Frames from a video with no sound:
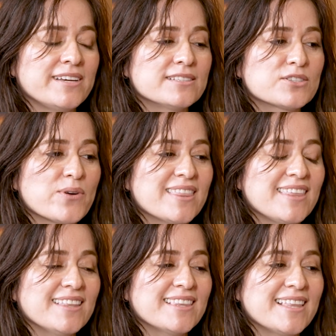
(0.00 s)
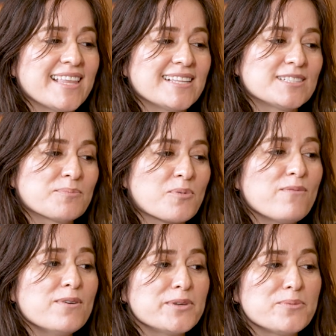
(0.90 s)
And so I think that that's
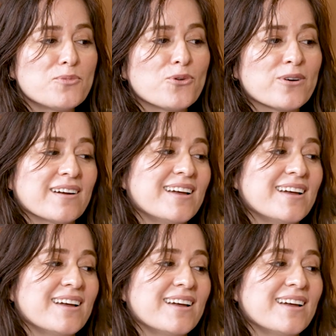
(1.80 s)
probably more